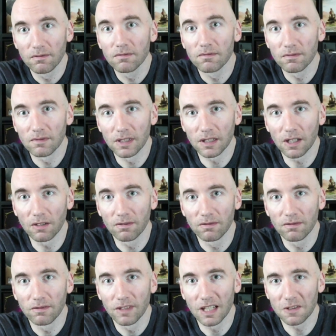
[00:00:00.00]
there you go.
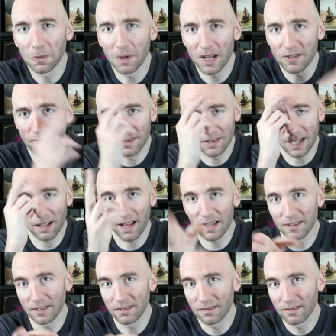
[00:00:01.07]
Thanks for watching. Stay
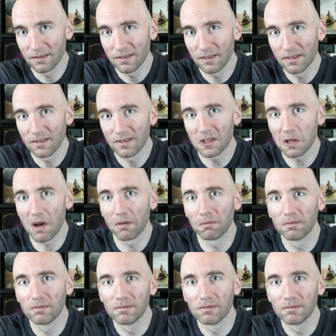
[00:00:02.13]
classy. See you around.